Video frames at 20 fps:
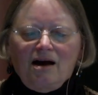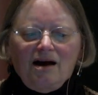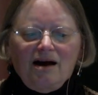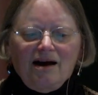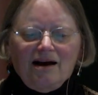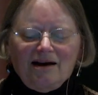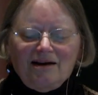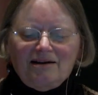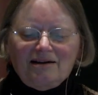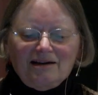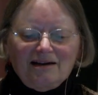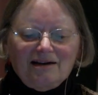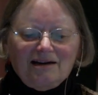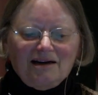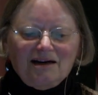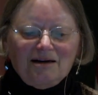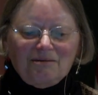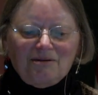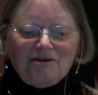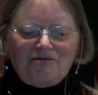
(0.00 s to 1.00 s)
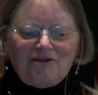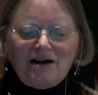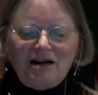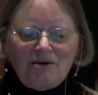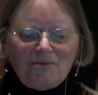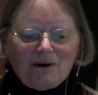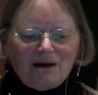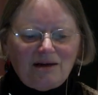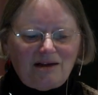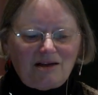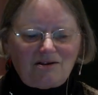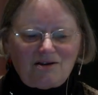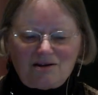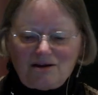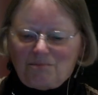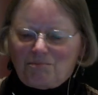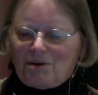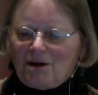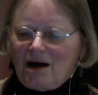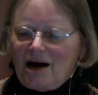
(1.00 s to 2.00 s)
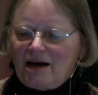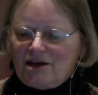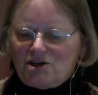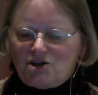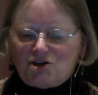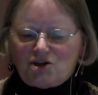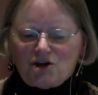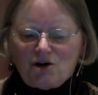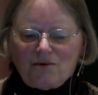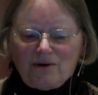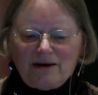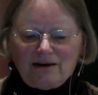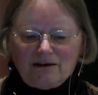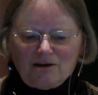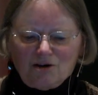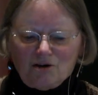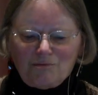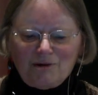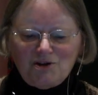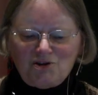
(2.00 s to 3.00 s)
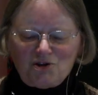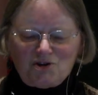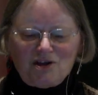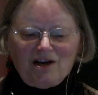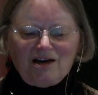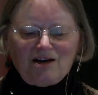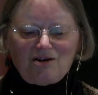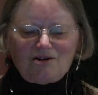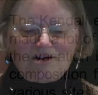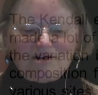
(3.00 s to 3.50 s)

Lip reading: And a funny one, this is a plot showing a whole bunch of things.